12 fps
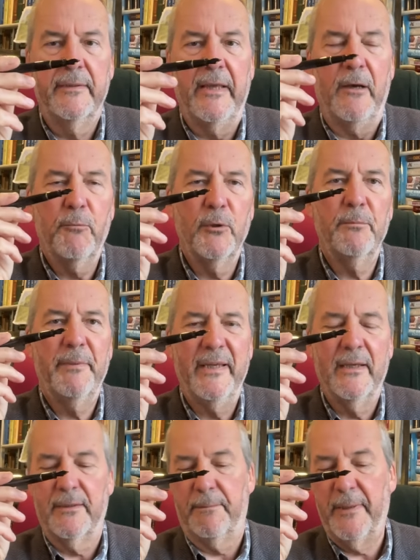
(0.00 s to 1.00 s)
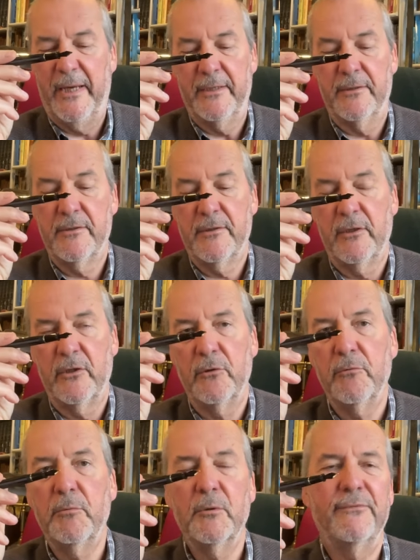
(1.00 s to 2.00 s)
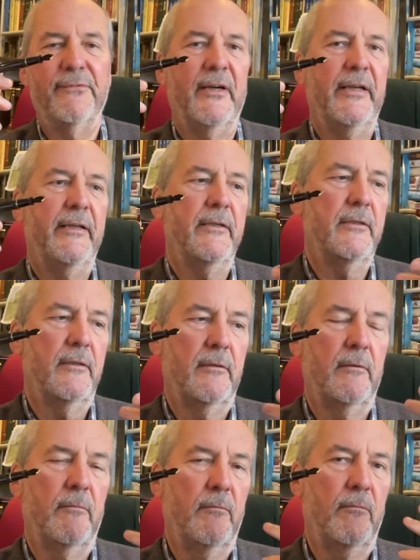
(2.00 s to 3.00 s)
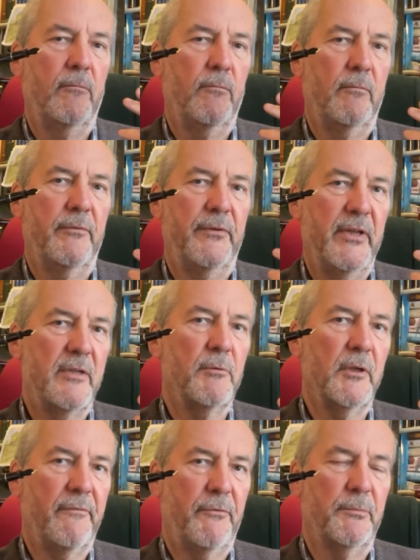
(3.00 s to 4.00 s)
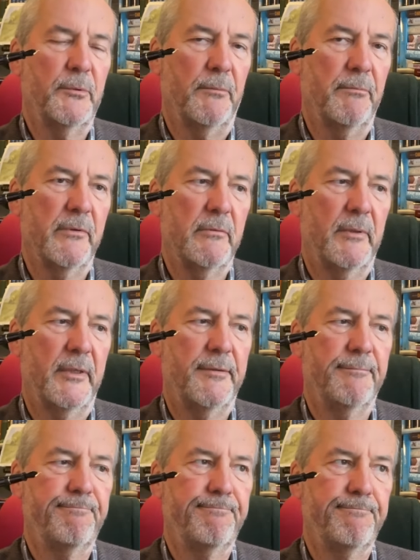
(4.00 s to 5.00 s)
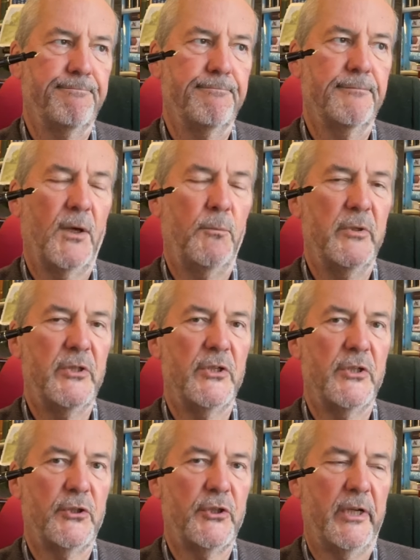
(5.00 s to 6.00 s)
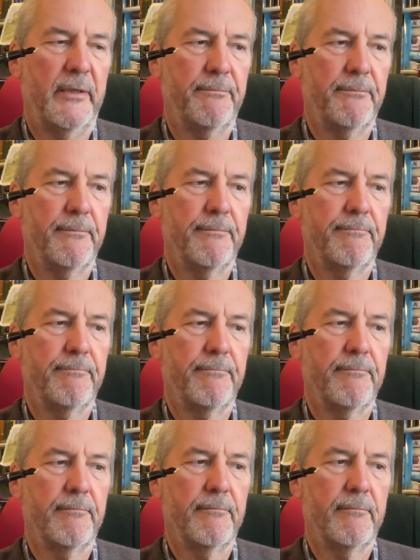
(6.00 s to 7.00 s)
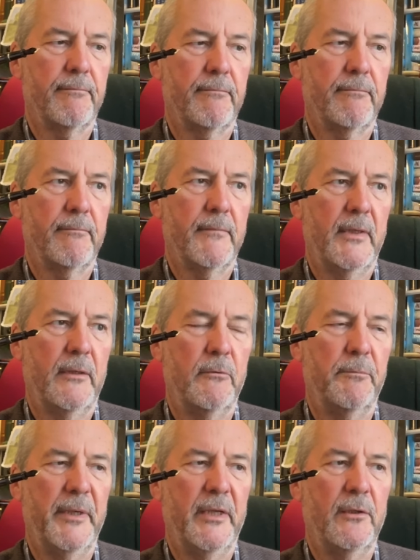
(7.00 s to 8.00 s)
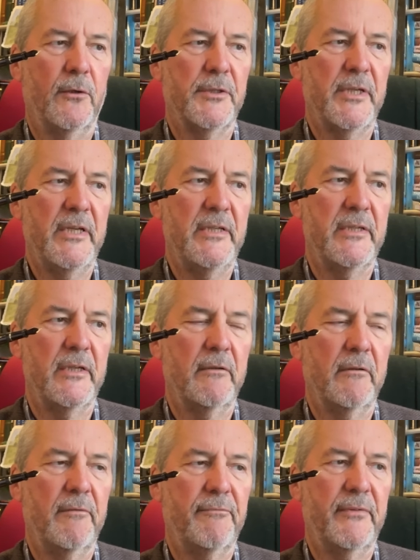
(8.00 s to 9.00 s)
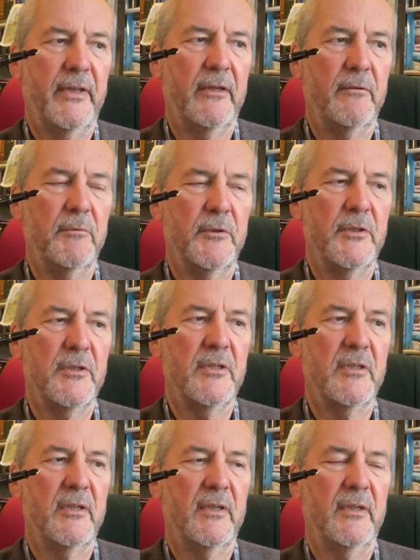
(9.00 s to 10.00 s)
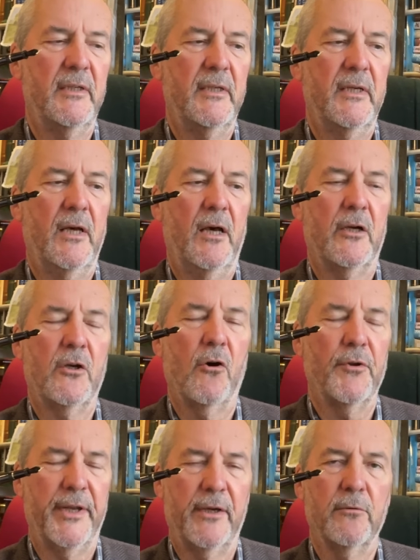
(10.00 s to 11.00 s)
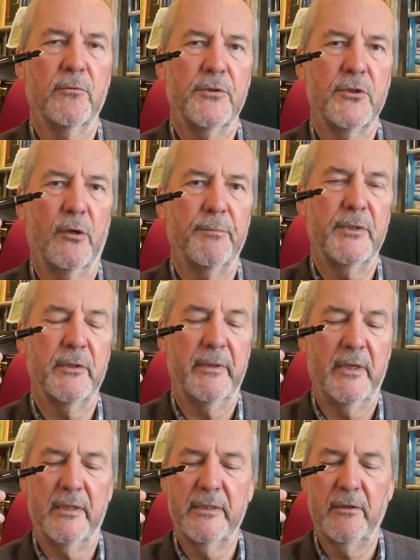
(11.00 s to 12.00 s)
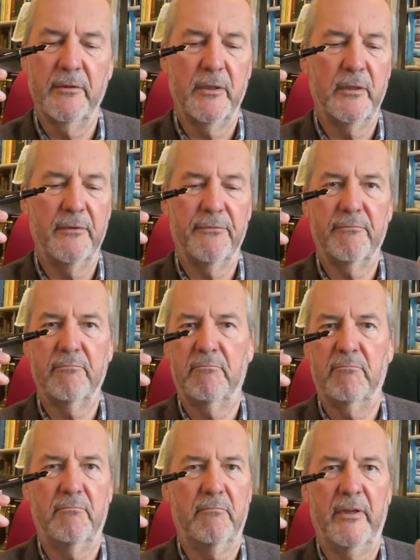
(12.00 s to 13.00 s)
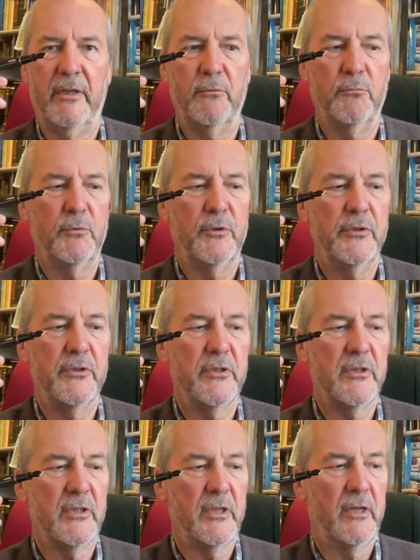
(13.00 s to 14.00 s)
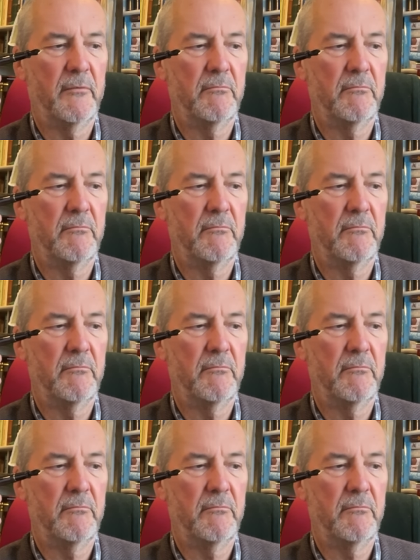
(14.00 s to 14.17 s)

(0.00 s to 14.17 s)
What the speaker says: There will be other pens that you will find this will give you problems with, which is a shame. It would be a lot easier if there was a conical top to it. I don't know if it was